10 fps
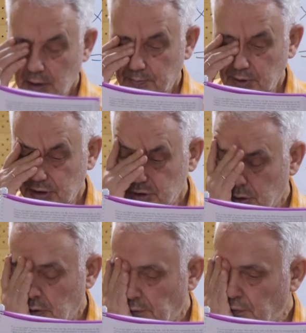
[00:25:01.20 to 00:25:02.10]
picture
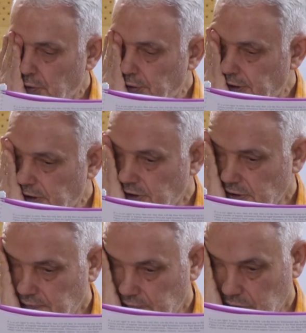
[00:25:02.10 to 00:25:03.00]
of all this
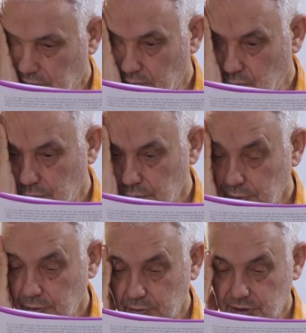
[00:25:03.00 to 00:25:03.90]
moon.
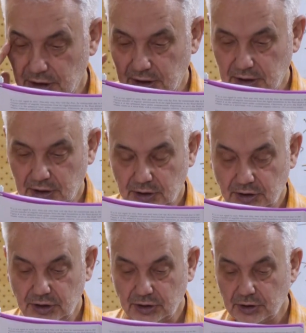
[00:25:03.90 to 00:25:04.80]
They are
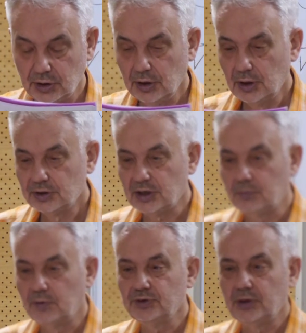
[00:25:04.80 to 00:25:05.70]
indeed,
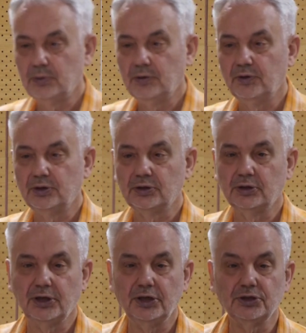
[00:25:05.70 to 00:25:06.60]
some of them even
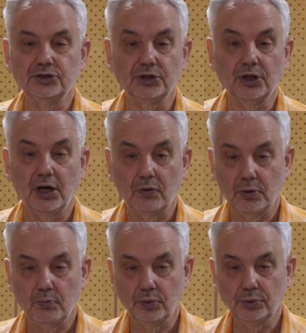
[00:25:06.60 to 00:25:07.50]
greater than our
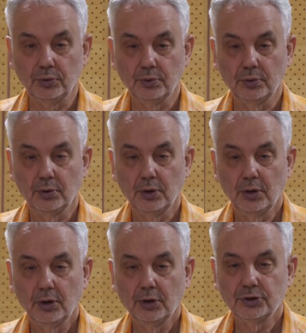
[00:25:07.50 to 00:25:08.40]
moon.
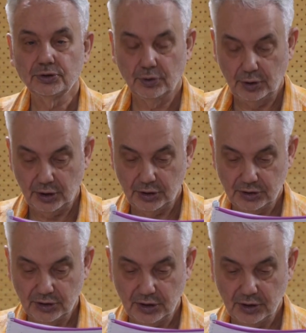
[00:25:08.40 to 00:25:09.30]
So, and
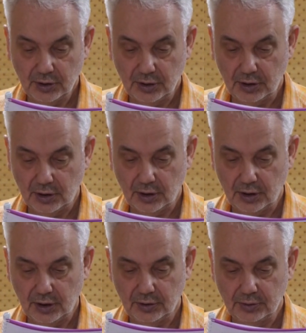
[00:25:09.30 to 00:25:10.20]
they,
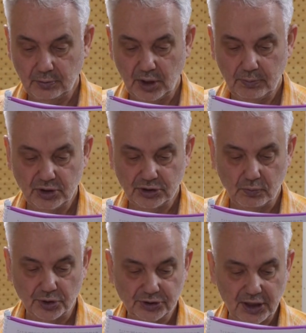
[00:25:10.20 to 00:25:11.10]
and maybe the
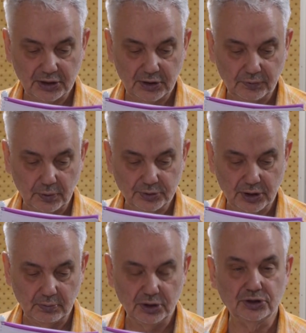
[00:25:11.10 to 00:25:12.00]
most active of
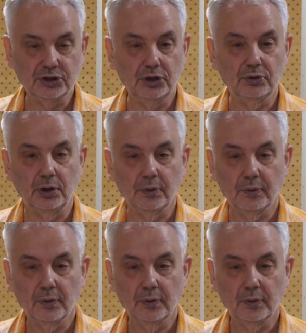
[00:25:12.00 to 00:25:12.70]
them is Io.